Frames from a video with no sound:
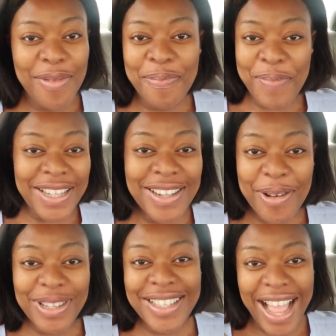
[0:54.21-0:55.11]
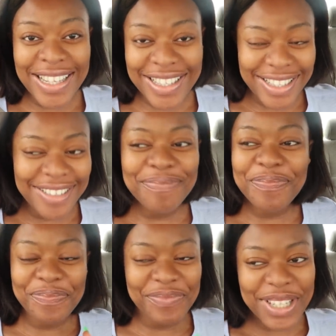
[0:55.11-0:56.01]
The person that was dancing,
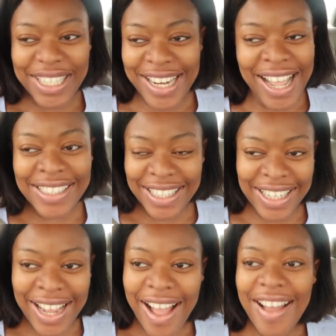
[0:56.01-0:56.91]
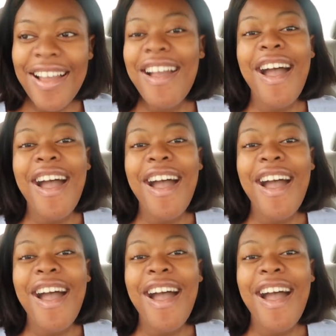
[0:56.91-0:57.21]
that's Ginika.